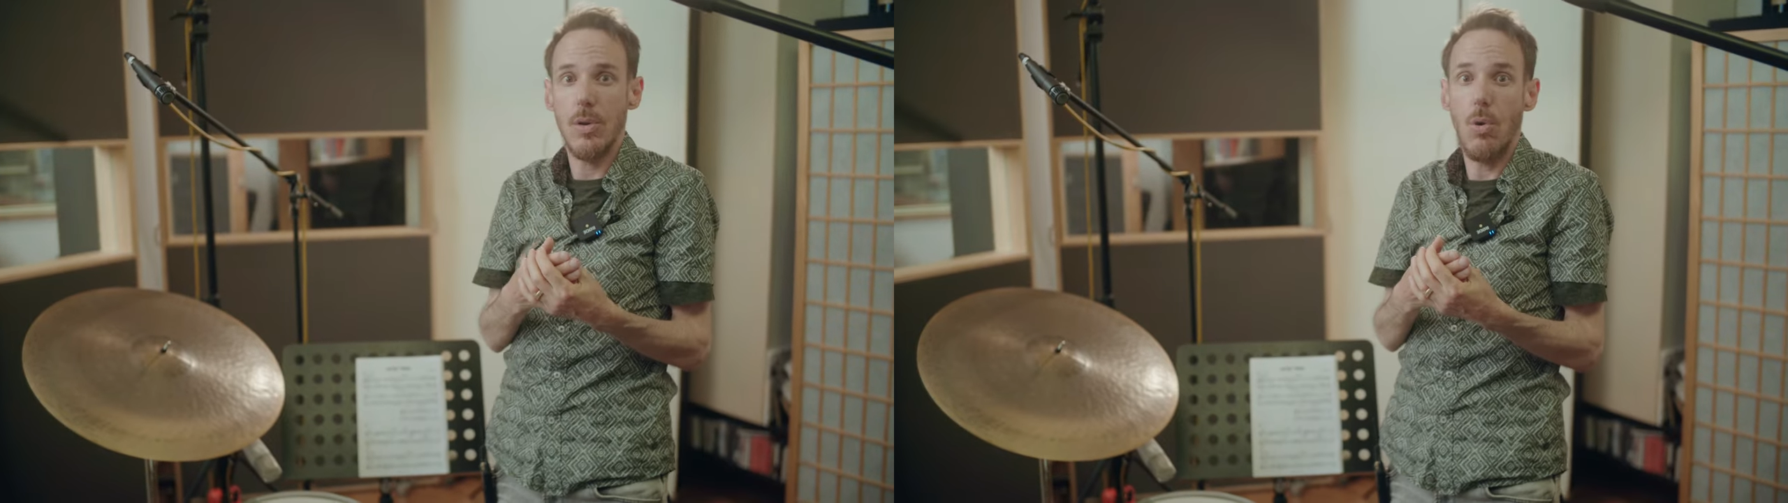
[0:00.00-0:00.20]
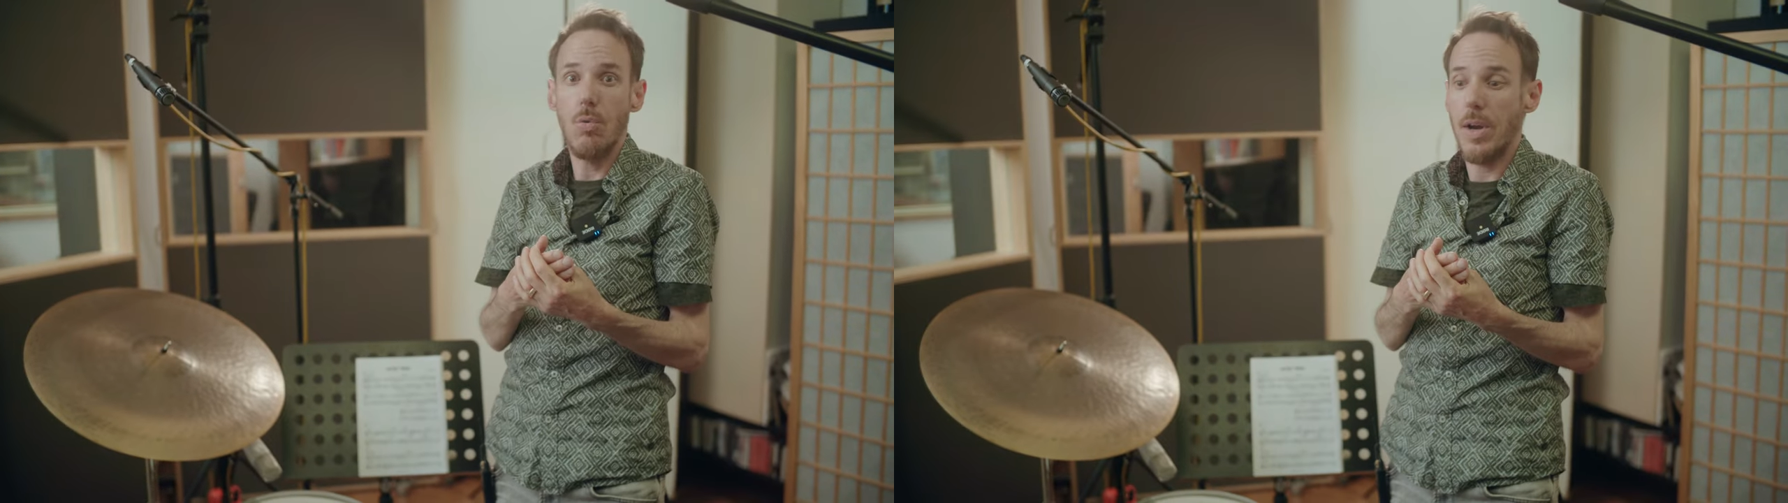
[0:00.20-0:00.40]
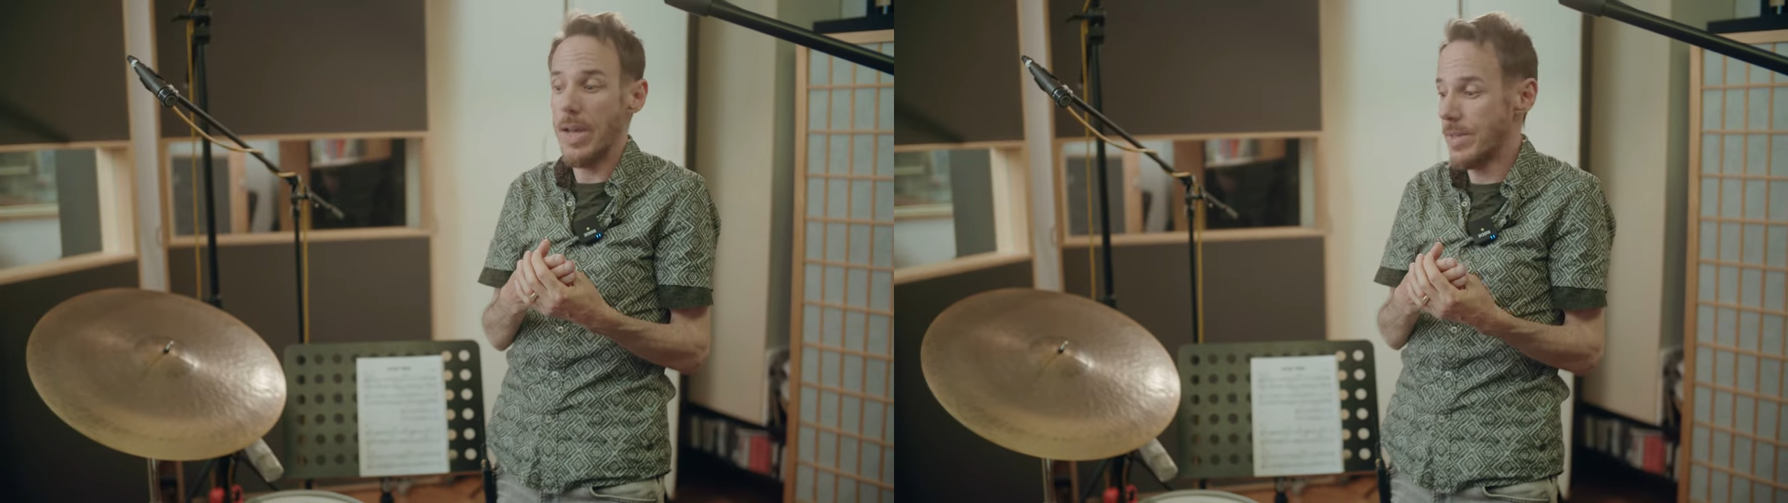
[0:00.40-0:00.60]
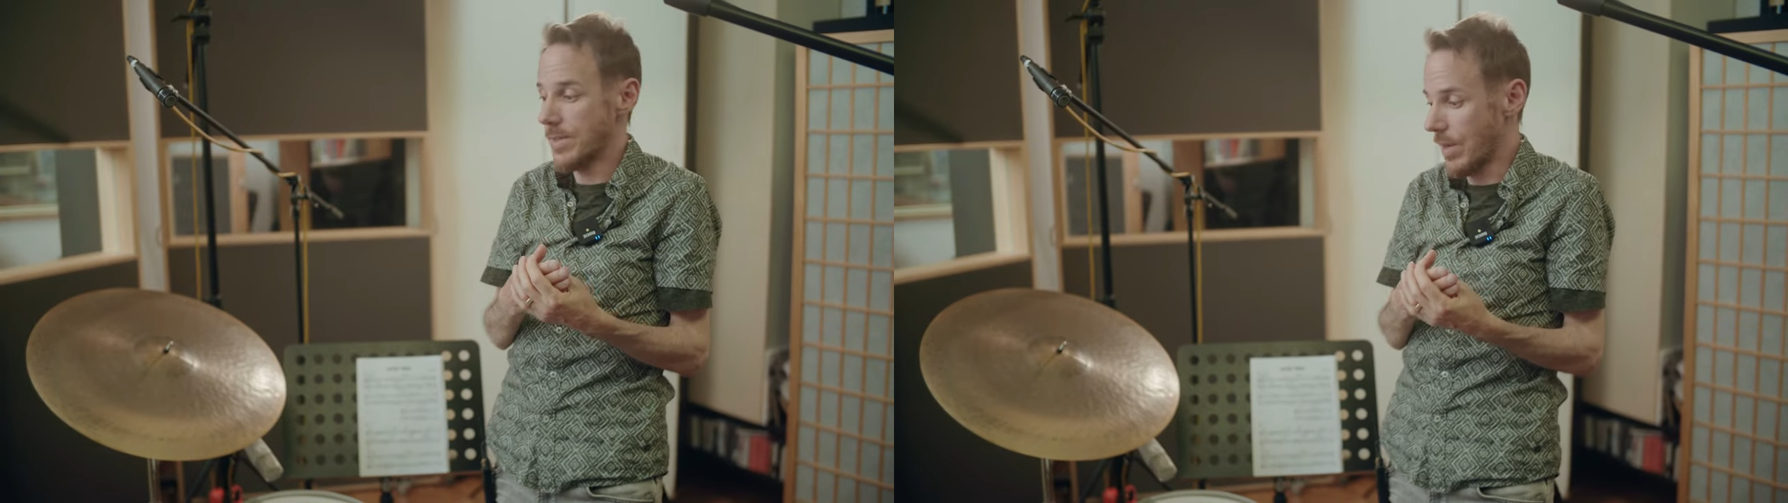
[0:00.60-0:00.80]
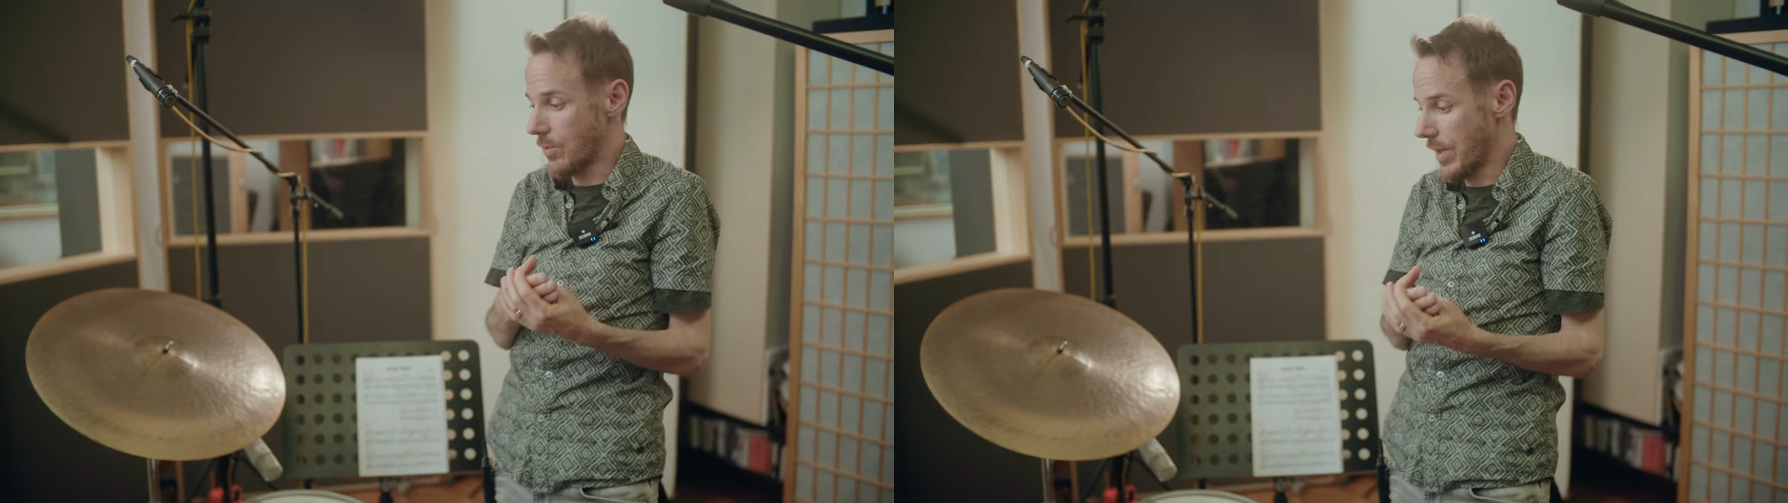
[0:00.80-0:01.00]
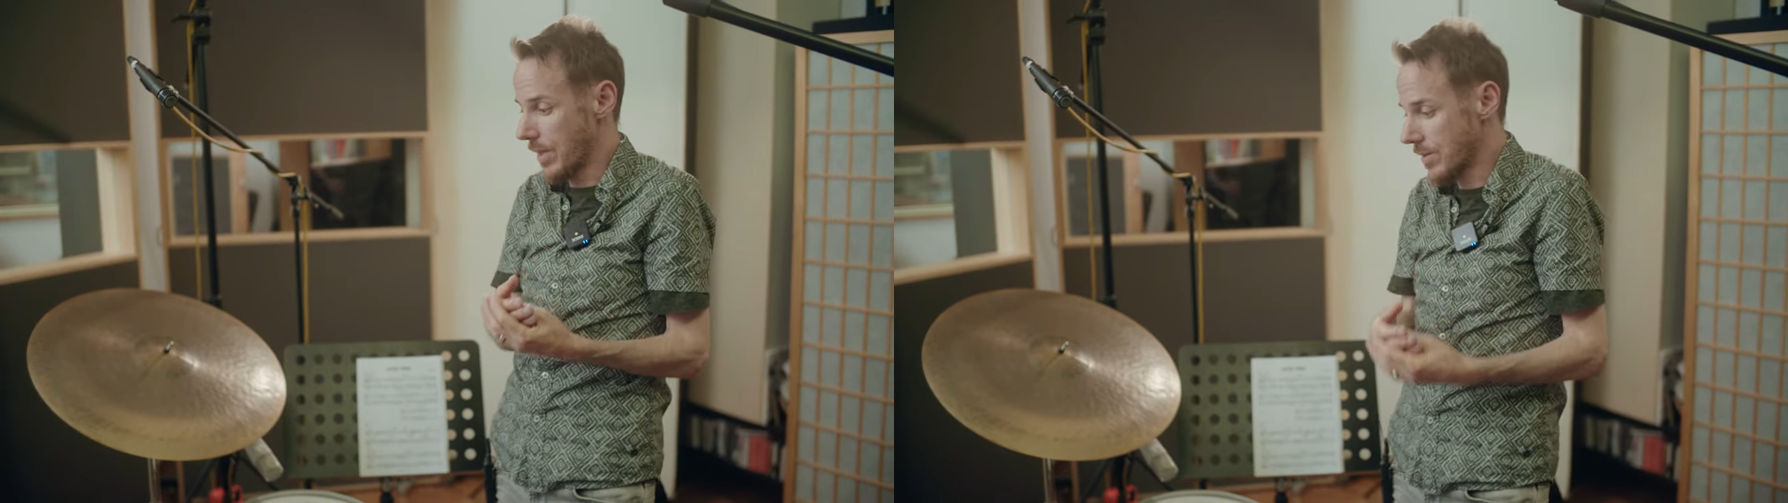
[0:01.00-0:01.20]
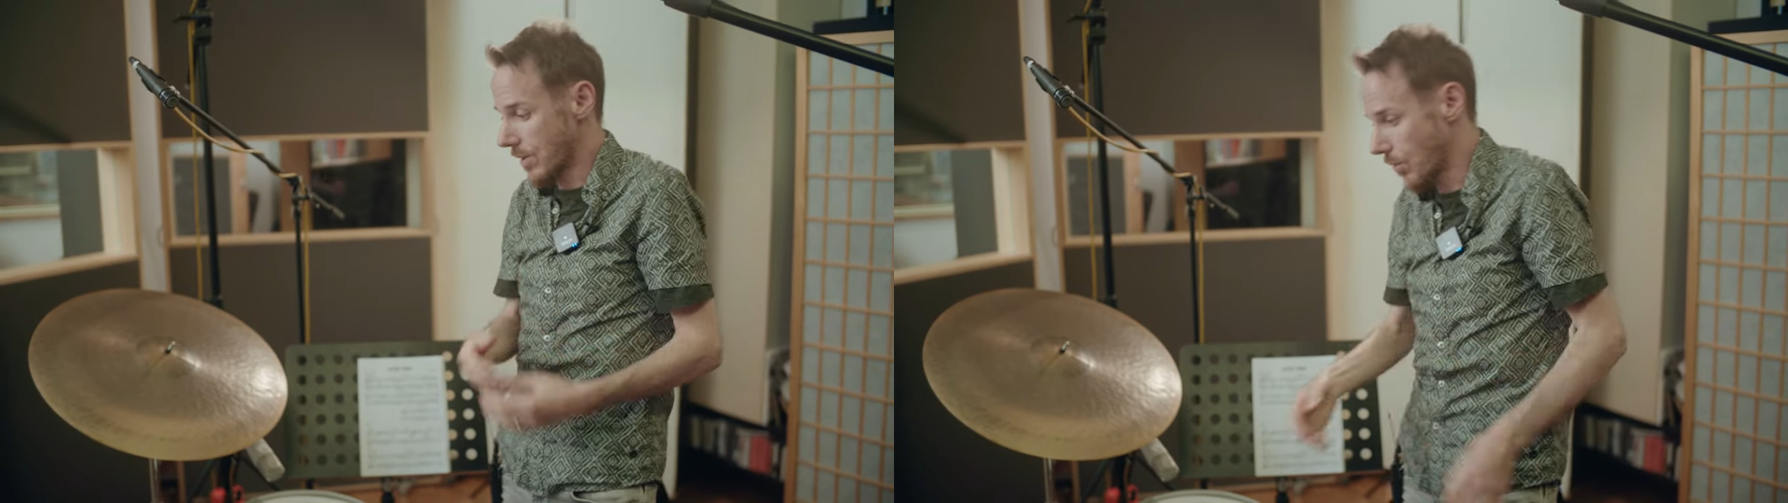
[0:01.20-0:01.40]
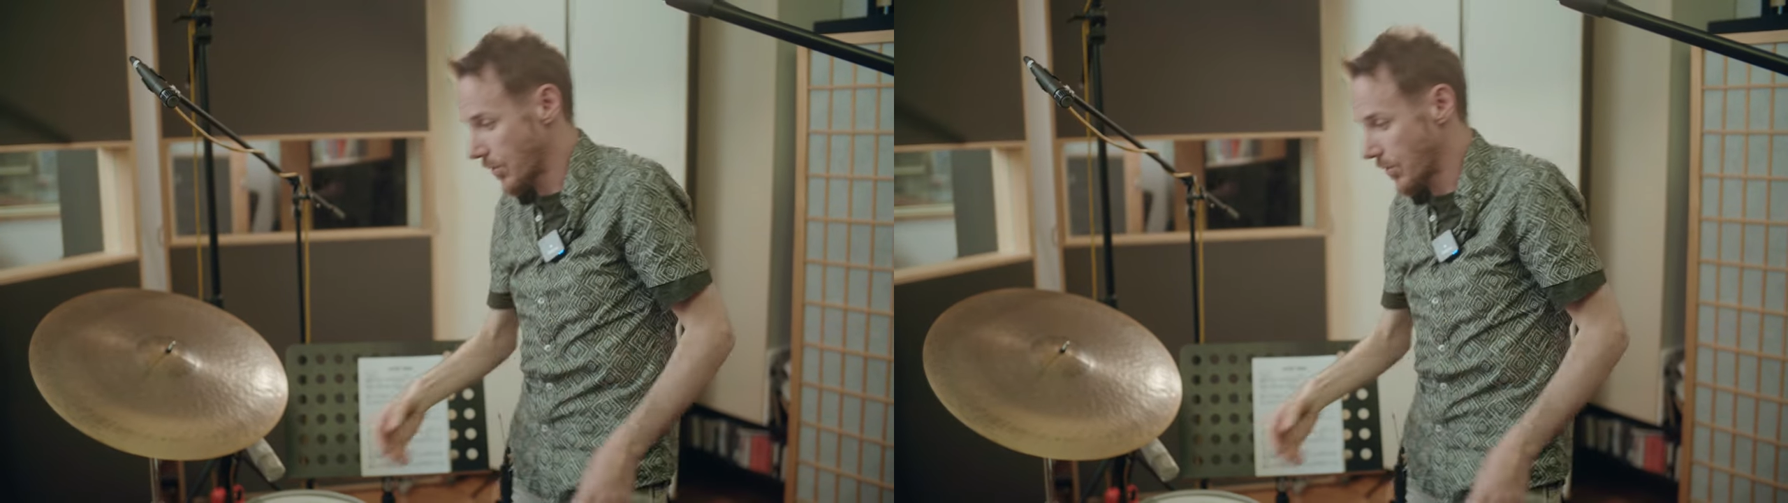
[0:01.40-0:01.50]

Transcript: overhead sound is that